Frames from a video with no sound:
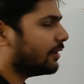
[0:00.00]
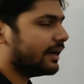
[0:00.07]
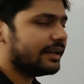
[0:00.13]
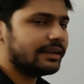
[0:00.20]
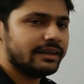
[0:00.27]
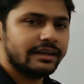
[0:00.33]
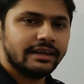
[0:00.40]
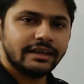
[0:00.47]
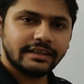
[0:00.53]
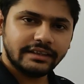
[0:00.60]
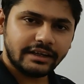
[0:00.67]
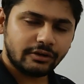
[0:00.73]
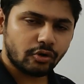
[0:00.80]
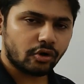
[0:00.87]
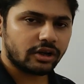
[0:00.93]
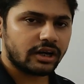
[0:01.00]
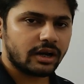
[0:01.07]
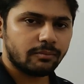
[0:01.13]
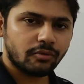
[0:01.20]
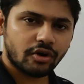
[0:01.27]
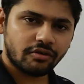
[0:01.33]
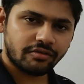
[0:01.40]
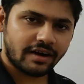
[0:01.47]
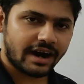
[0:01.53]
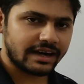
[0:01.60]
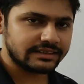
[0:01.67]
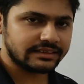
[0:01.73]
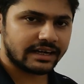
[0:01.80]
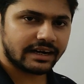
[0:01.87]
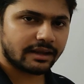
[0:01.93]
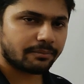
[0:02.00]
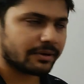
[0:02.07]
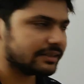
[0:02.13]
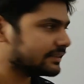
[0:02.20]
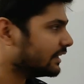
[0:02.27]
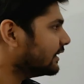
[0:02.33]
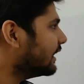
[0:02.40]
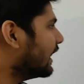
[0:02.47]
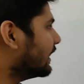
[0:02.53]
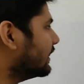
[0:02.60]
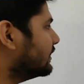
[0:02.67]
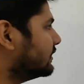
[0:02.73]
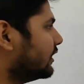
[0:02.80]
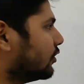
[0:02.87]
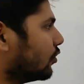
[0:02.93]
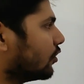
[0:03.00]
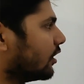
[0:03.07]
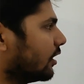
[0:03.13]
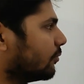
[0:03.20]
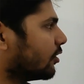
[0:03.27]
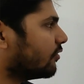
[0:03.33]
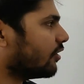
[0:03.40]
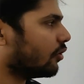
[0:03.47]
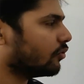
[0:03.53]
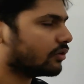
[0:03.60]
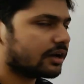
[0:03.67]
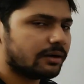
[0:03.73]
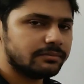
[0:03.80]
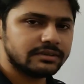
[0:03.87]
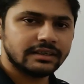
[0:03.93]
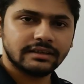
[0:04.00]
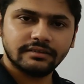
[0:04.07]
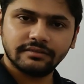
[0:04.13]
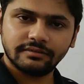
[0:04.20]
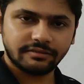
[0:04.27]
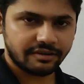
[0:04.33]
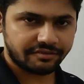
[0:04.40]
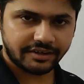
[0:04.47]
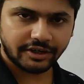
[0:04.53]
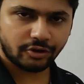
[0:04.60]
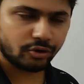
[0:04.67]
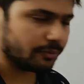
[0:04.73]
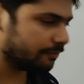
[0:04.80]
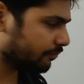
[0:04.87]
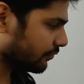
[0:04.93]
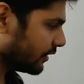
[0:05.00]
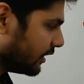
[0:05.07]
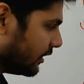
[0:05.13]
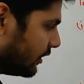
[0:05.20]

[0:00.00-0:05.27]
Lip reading: by the total number of cards that are present, that is the total number of outcomes, 52.